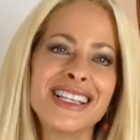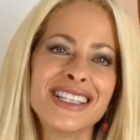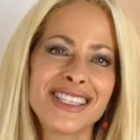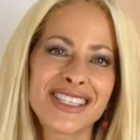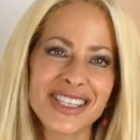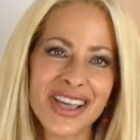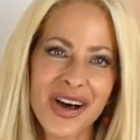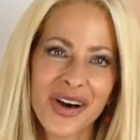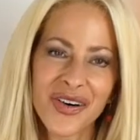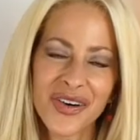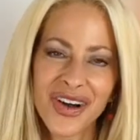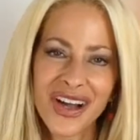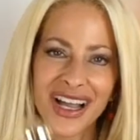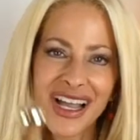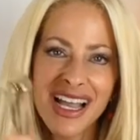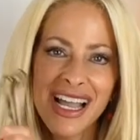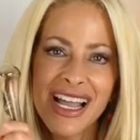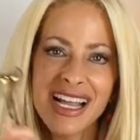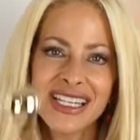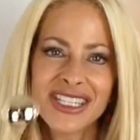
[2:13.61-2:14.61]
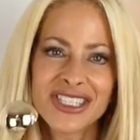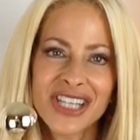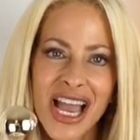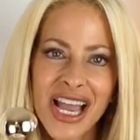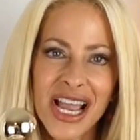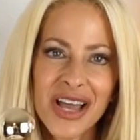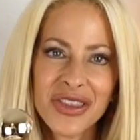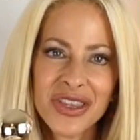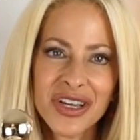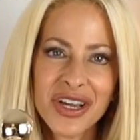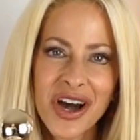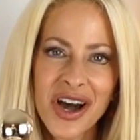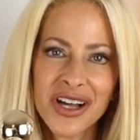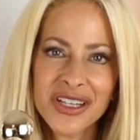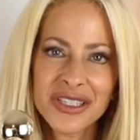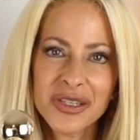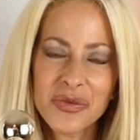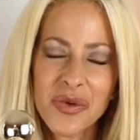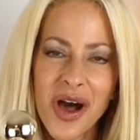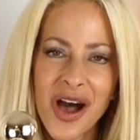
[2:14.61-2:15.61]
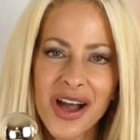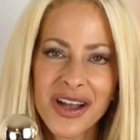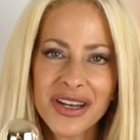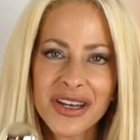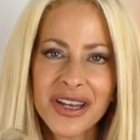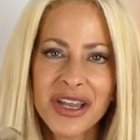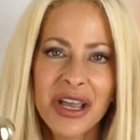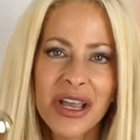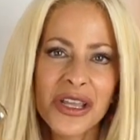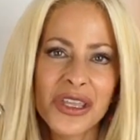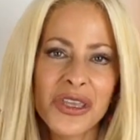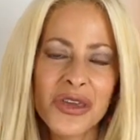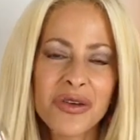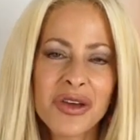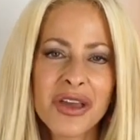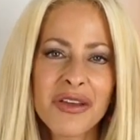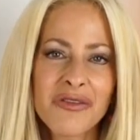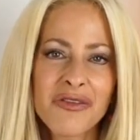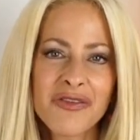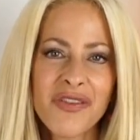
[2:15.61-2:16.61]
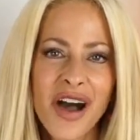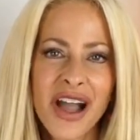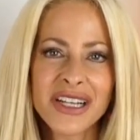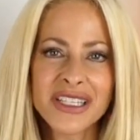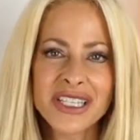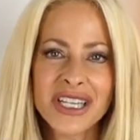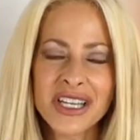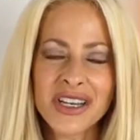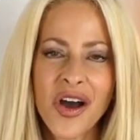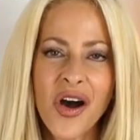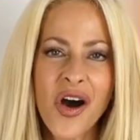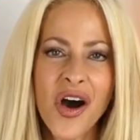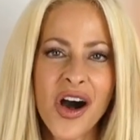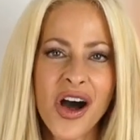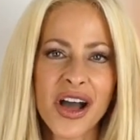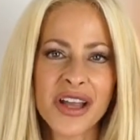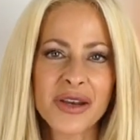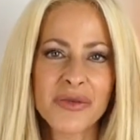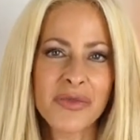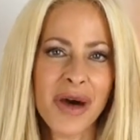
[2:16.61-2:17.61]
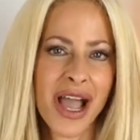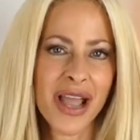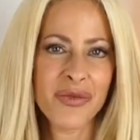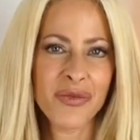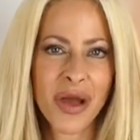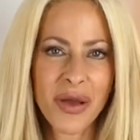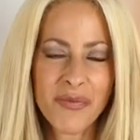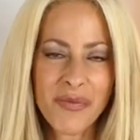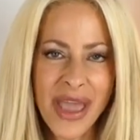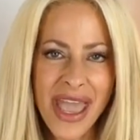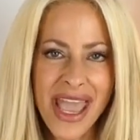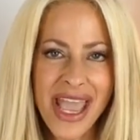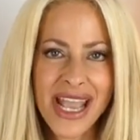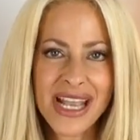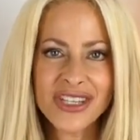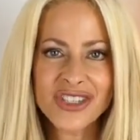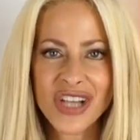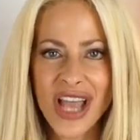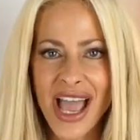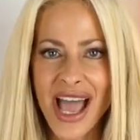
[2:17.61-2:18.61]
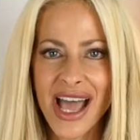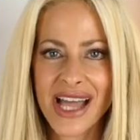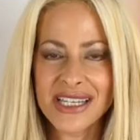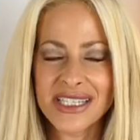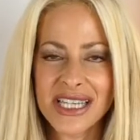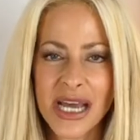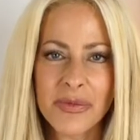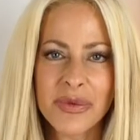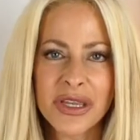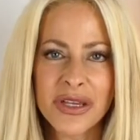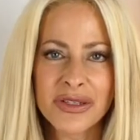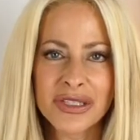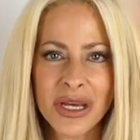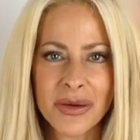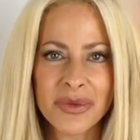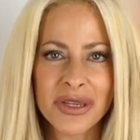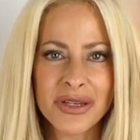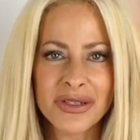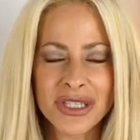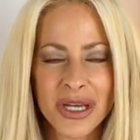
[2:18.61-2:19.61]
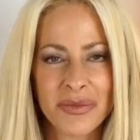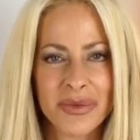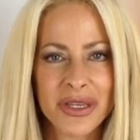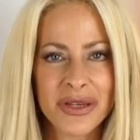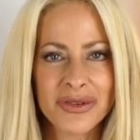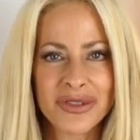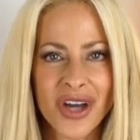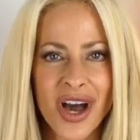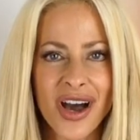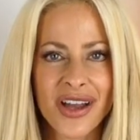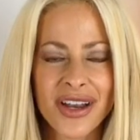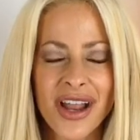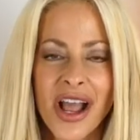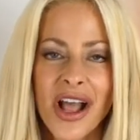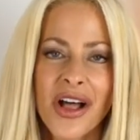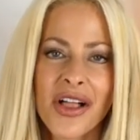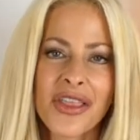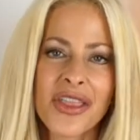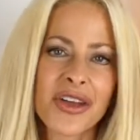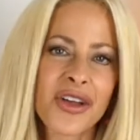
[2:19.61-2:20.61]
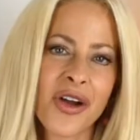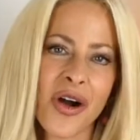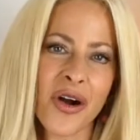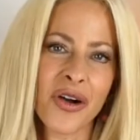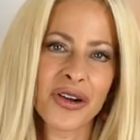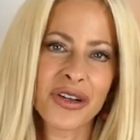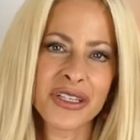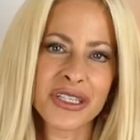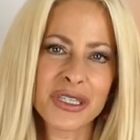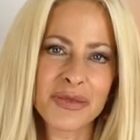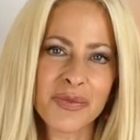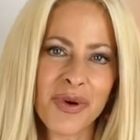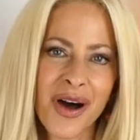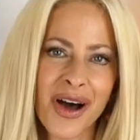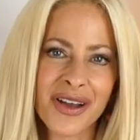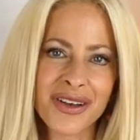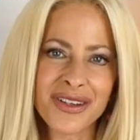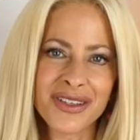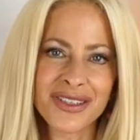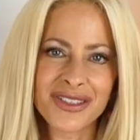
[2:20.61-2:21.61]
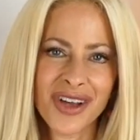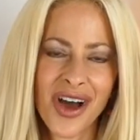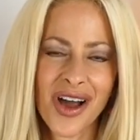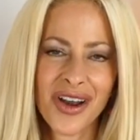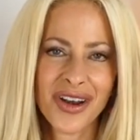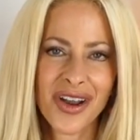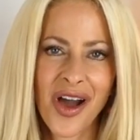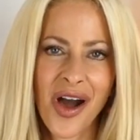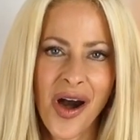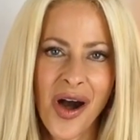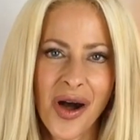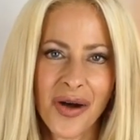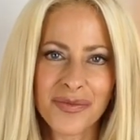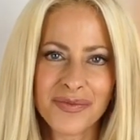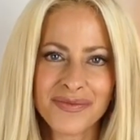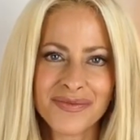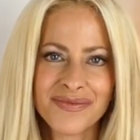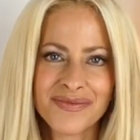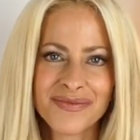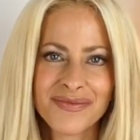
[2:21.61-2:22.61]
So check out the Kansa wand. You can find it on my webpage at www.thegardenspot.com.